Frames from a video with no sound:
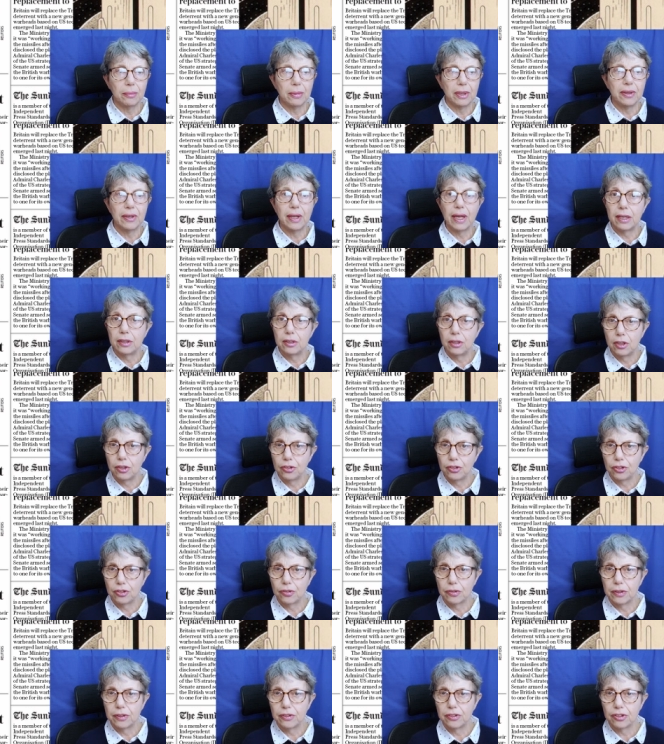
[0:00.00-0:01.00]
them in their
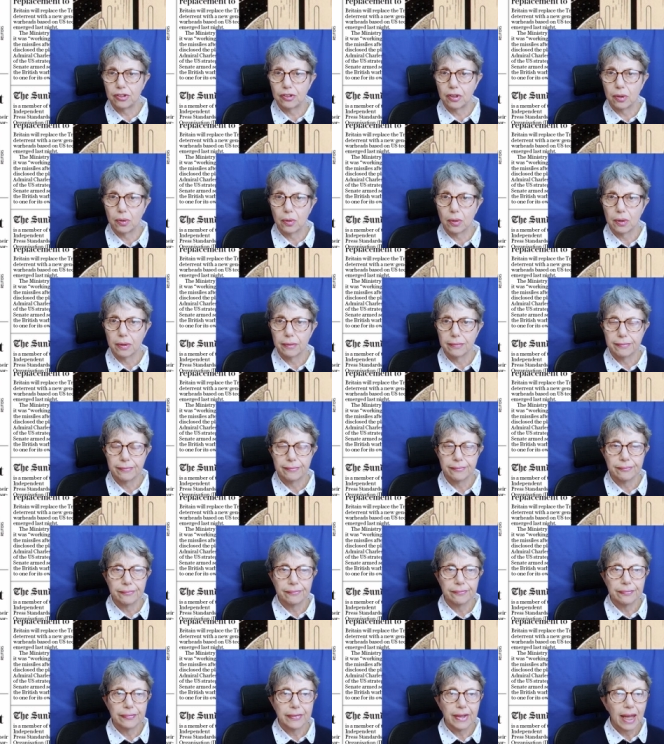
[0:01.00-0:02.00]
nursery school.
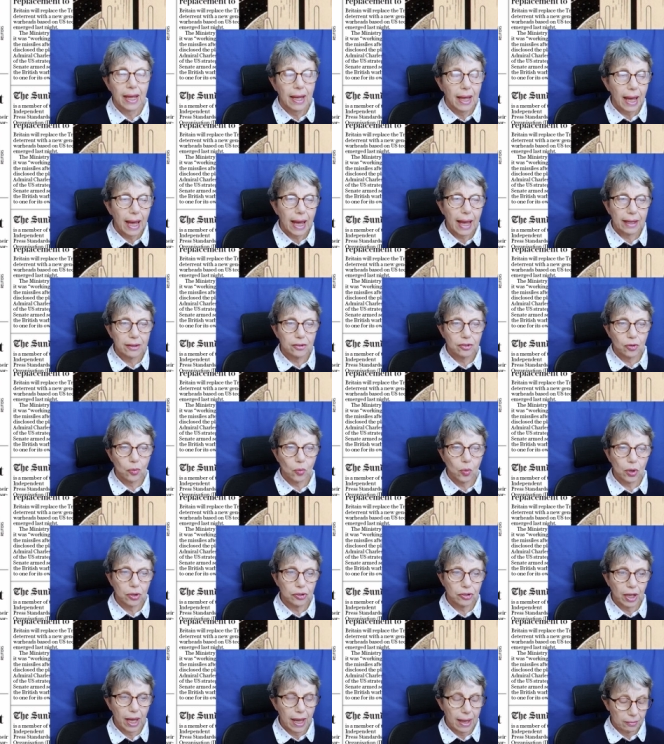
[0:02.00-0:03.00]
And
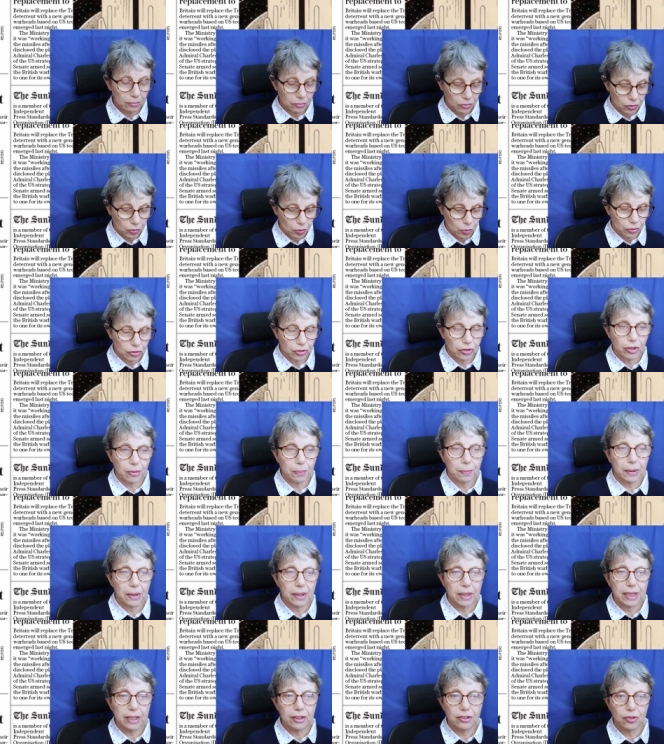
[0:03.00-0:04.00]
what happened was the
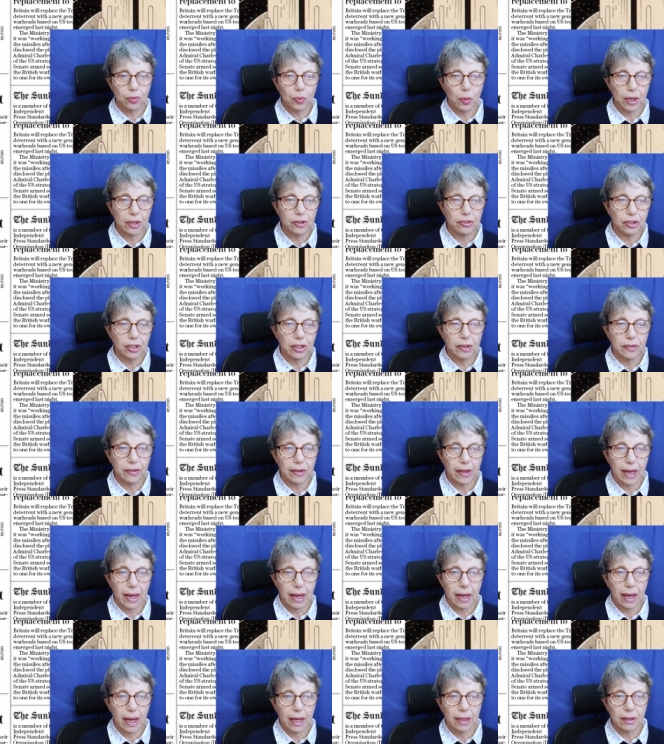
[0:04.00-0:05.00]
police went in
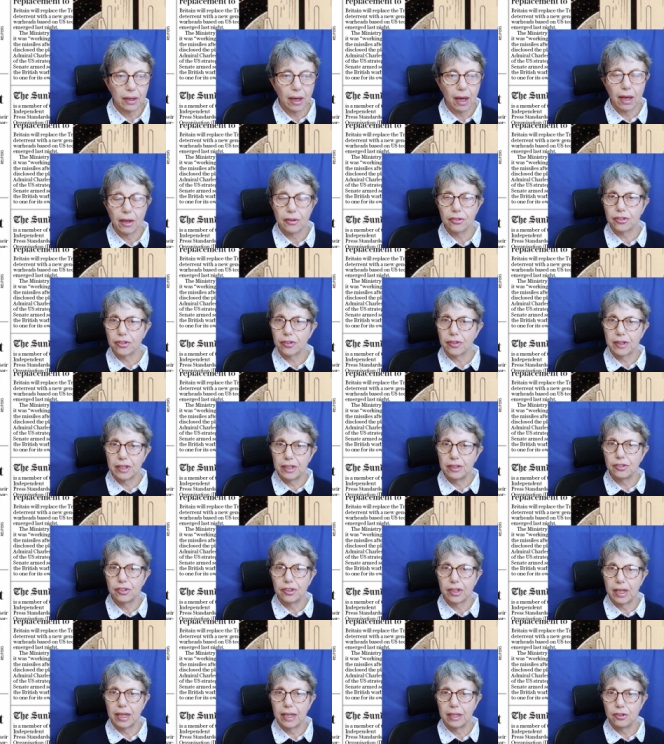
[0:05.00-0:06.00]
there and asked
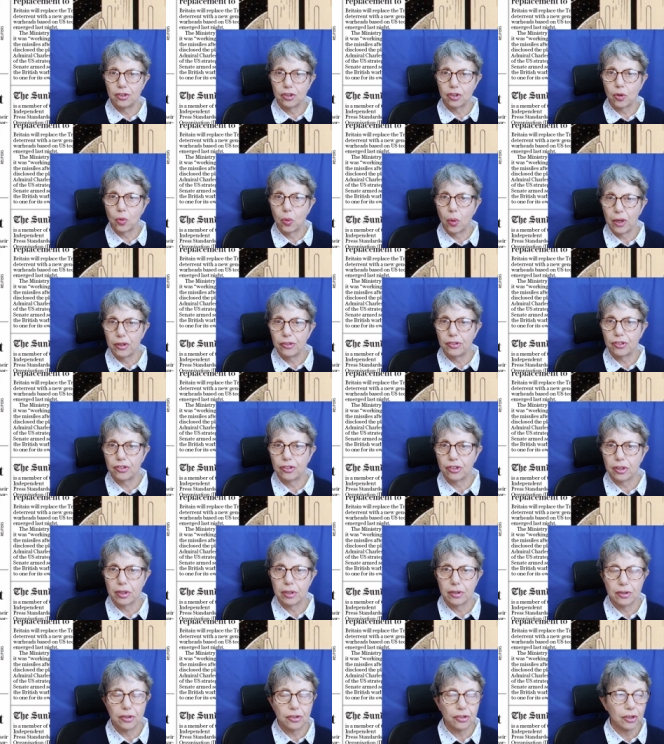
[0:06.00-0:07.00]
these kids
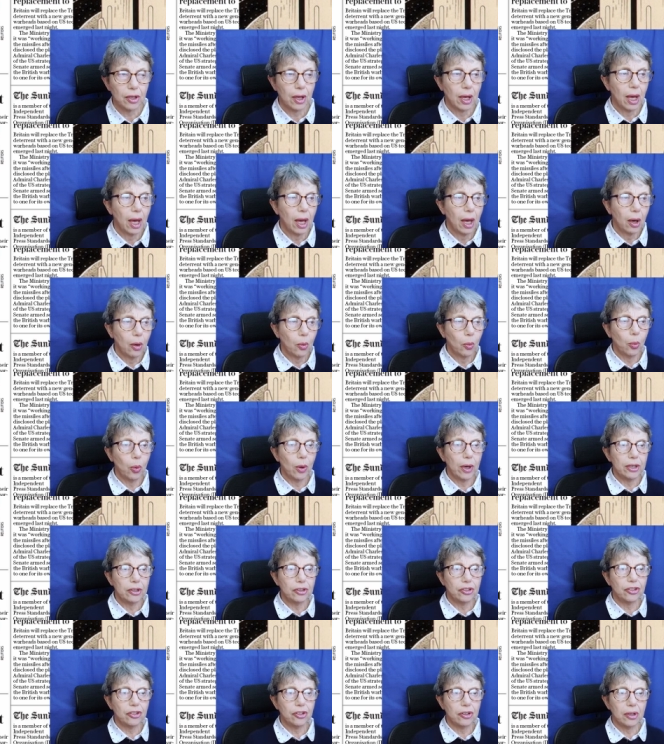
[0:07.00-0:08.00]
questions,
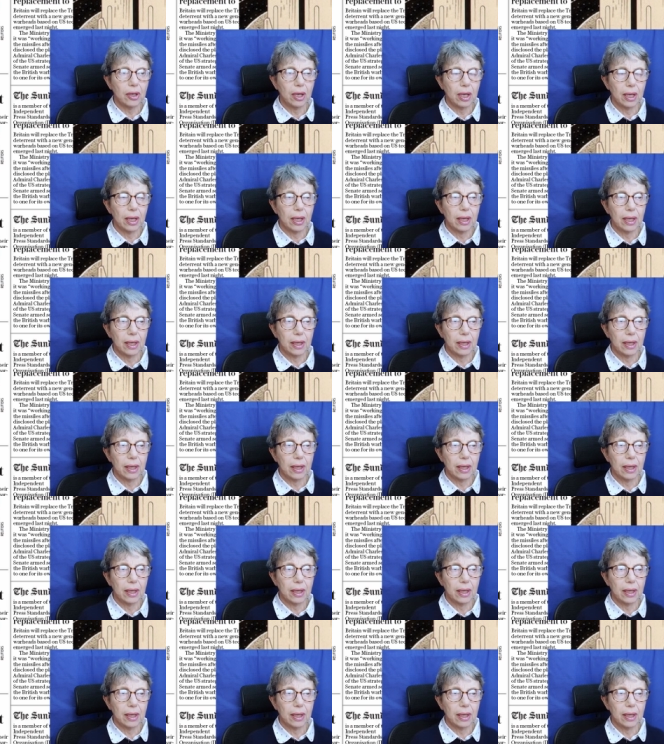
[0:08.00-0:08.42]
which